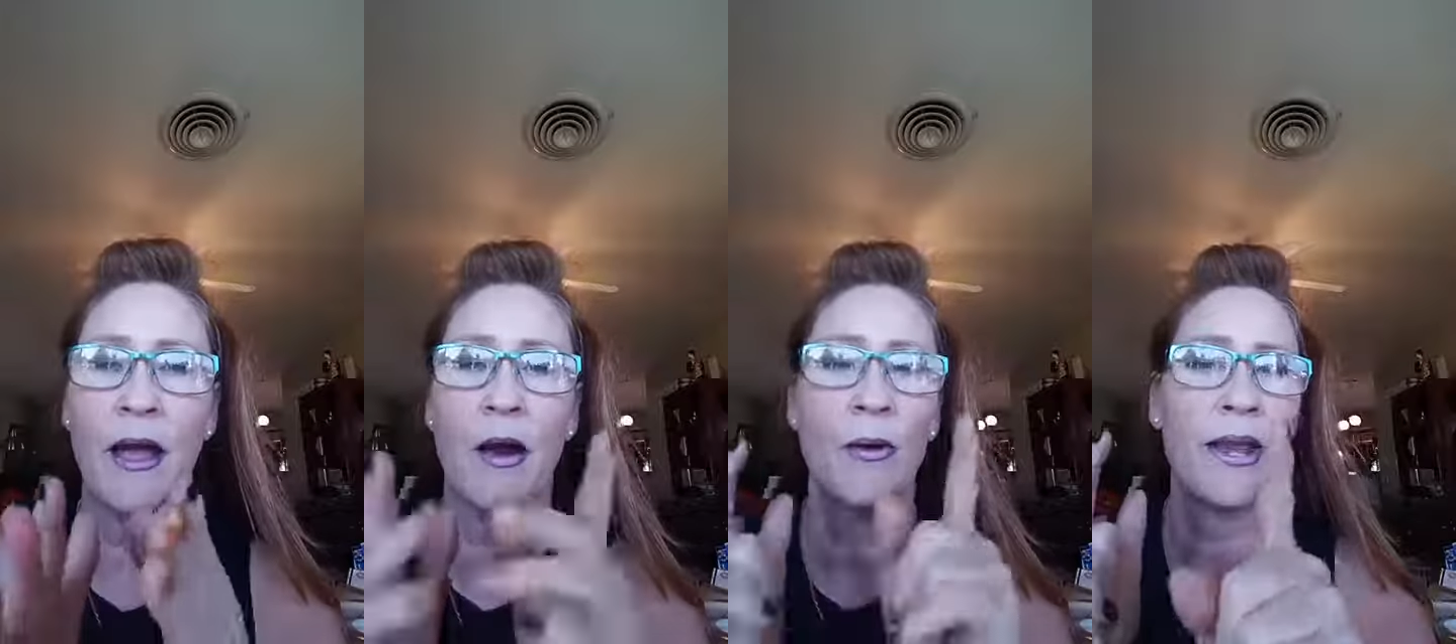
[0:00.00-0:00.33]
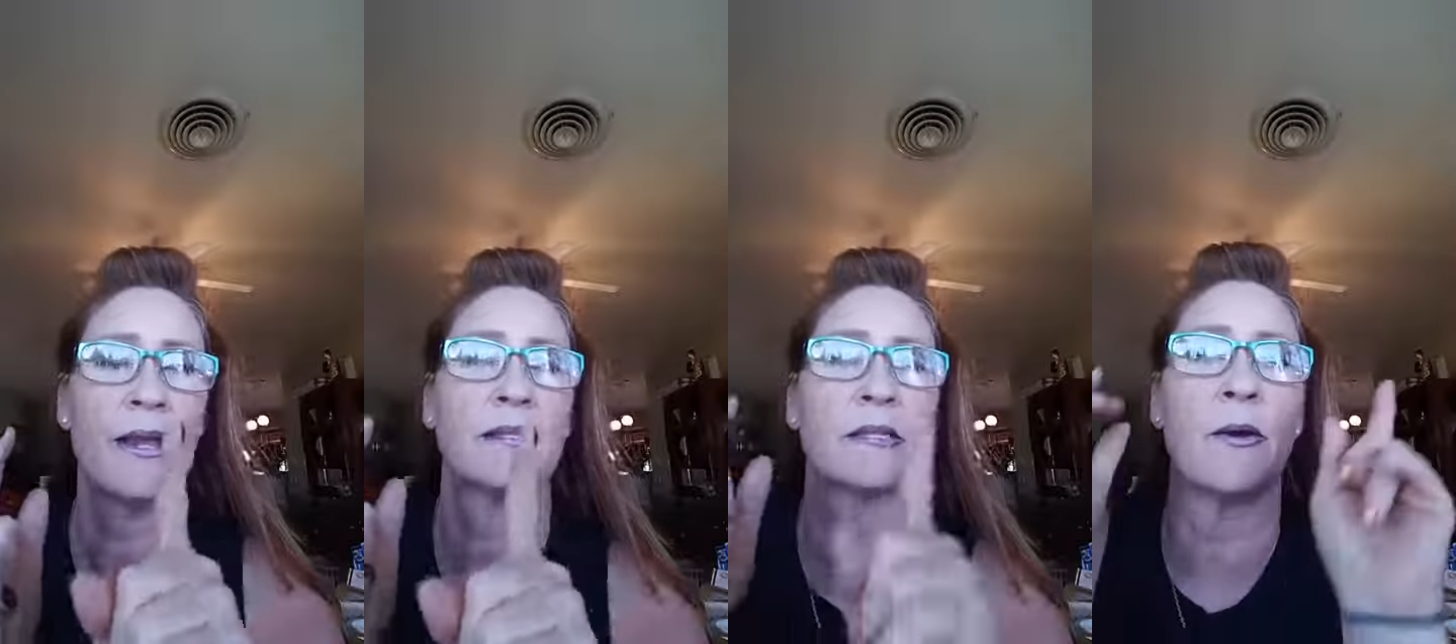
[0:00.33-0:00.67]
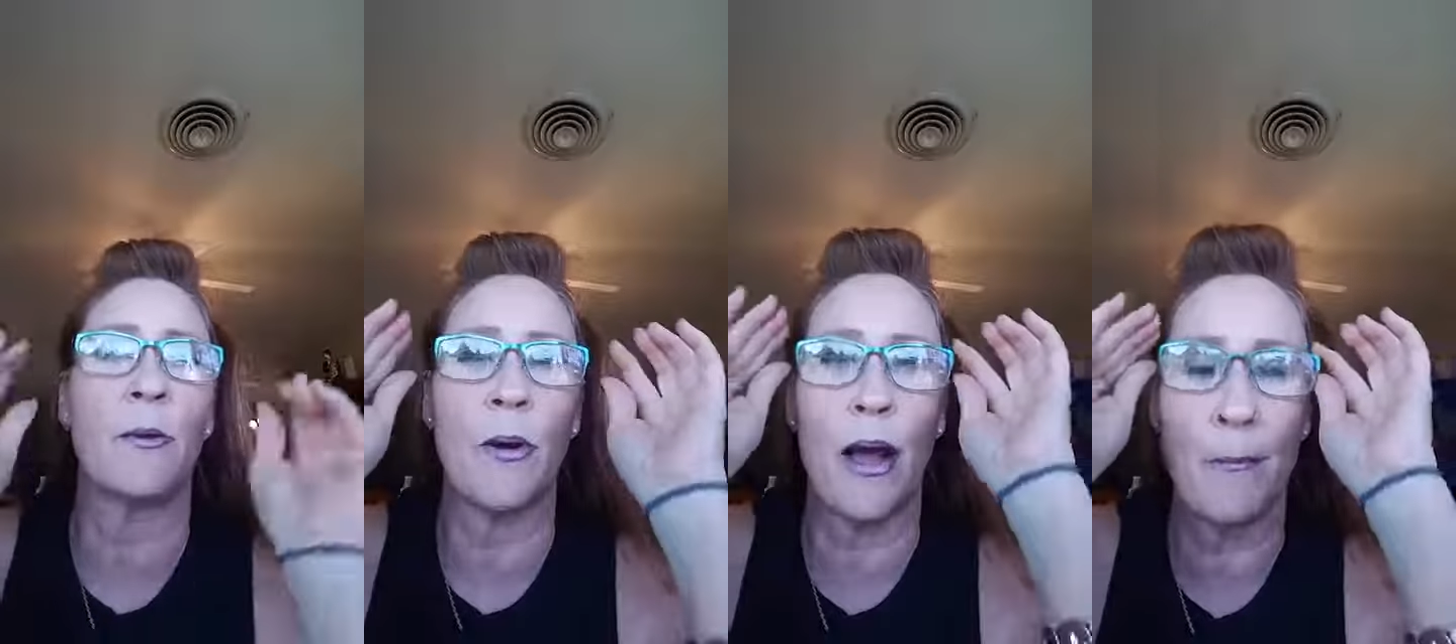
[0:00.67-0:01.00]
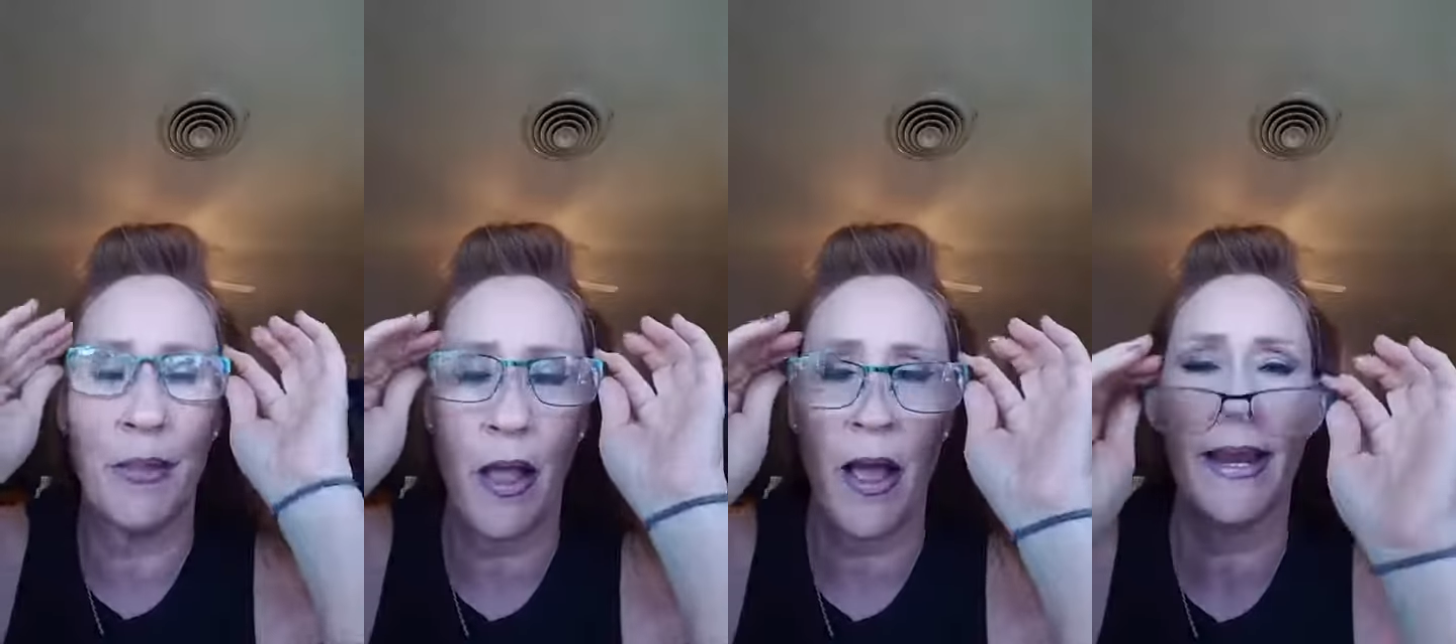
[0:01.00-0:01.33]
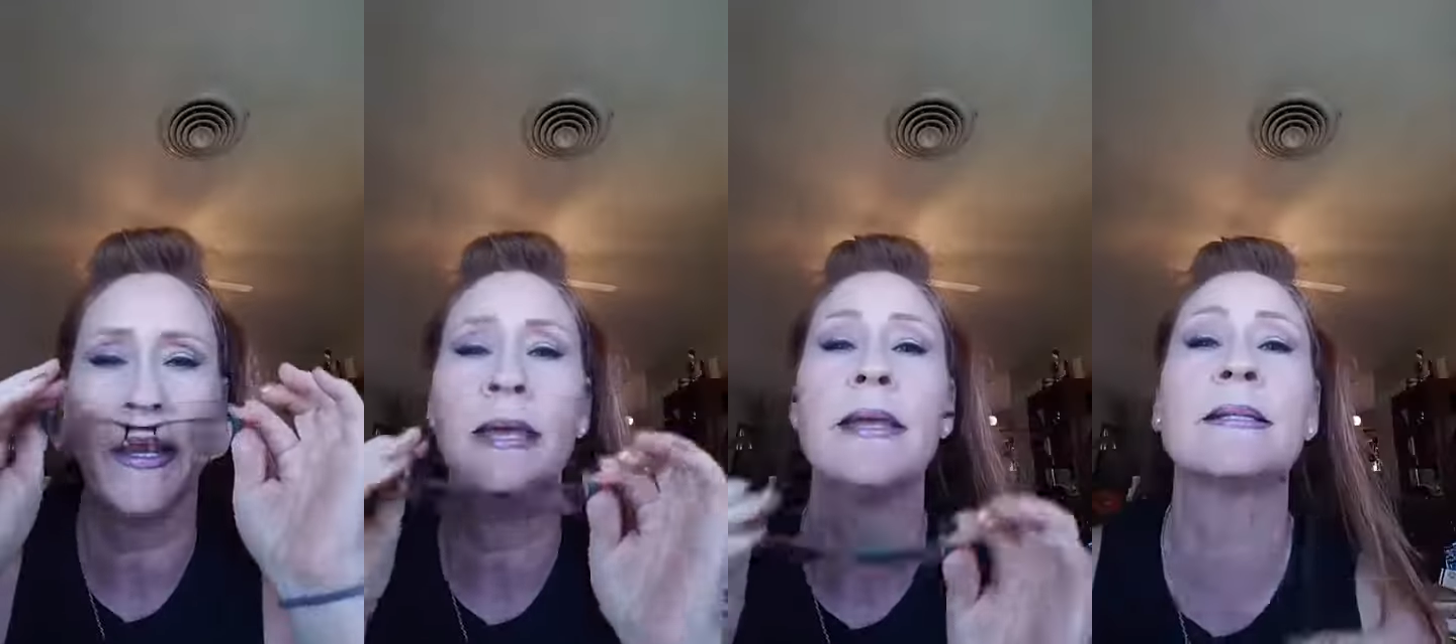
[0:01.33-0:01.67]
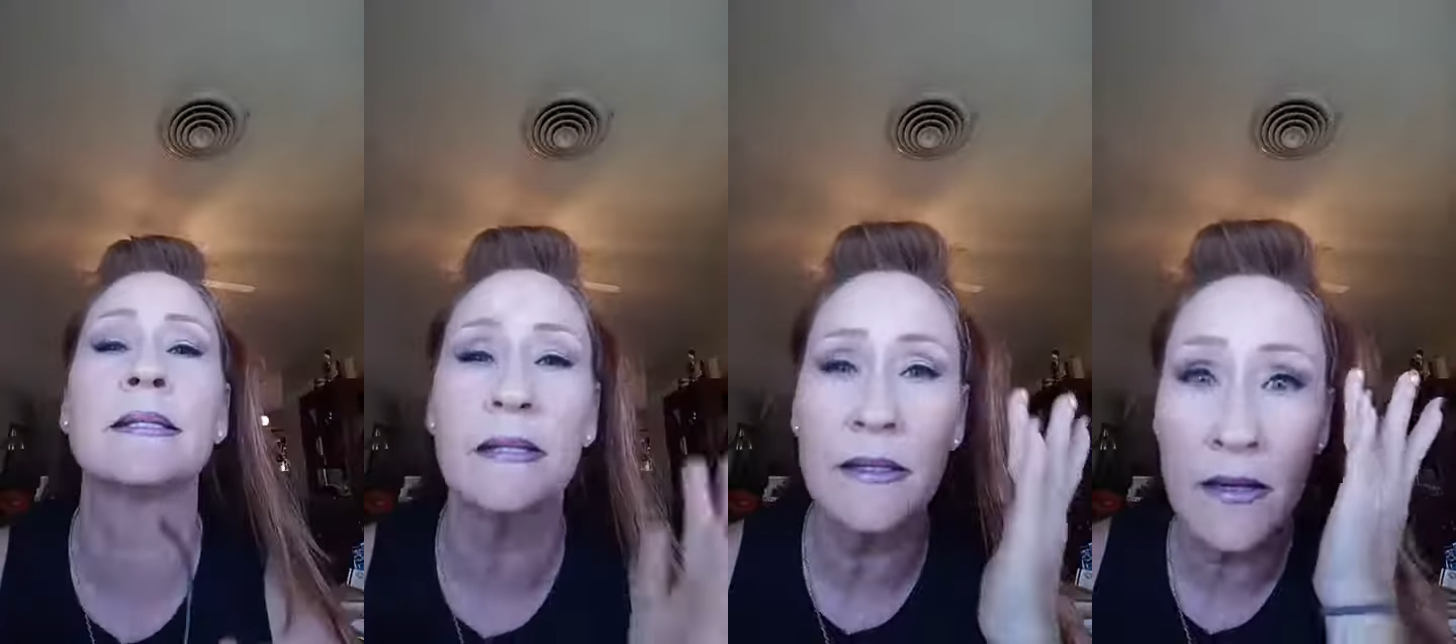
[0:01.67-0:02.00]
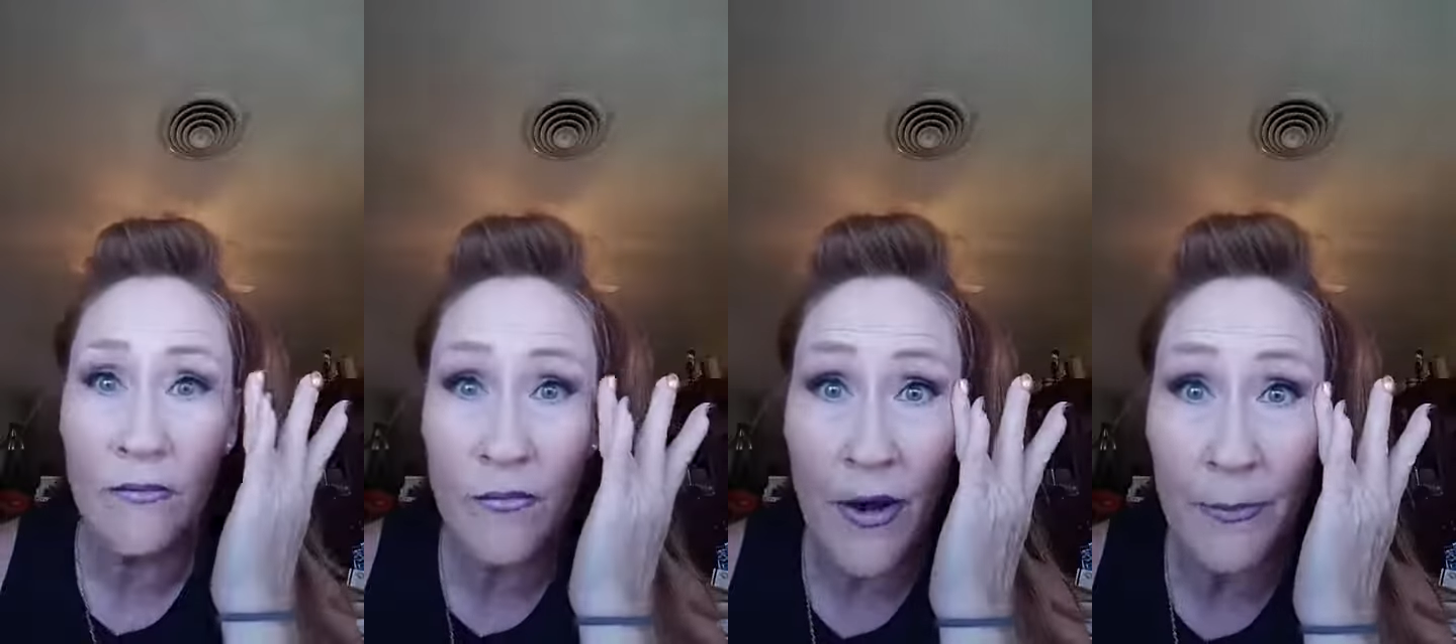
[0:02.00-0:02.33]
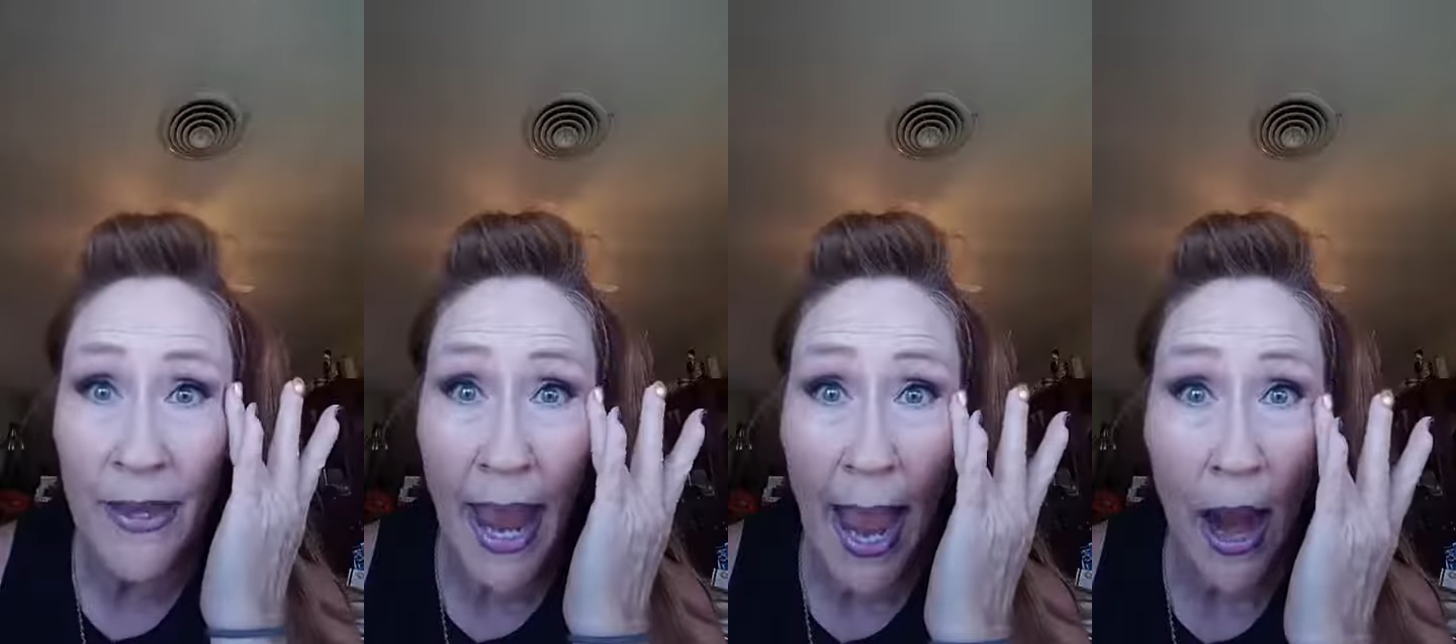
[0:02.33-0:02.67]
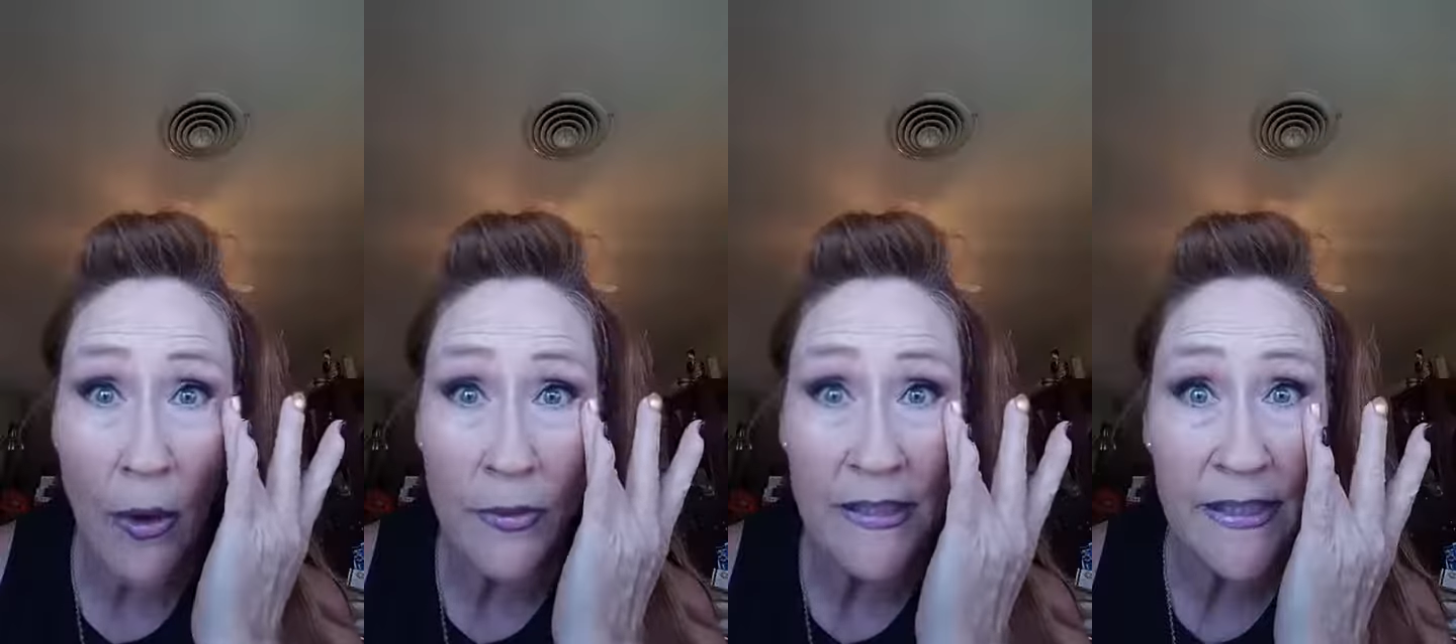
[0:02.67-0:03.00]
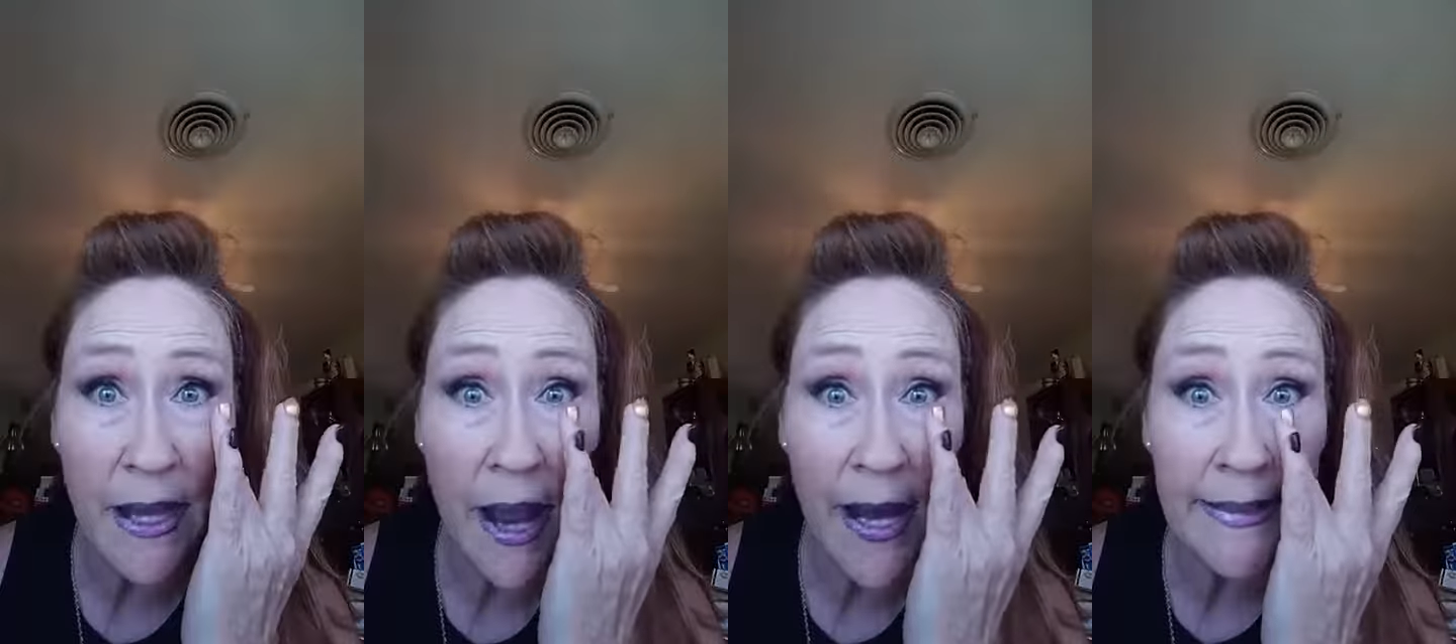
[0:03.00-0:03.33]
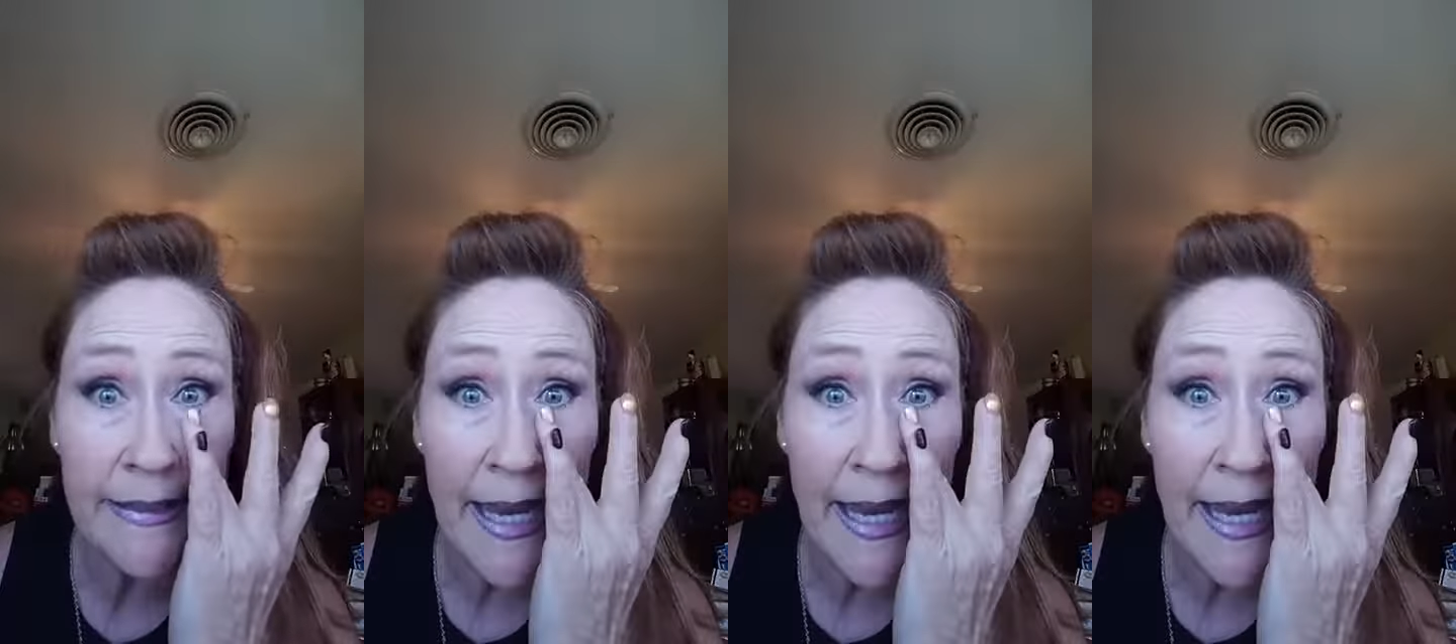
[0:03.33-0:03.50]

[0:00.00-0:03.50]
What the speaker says: okay, so apply it from the outside,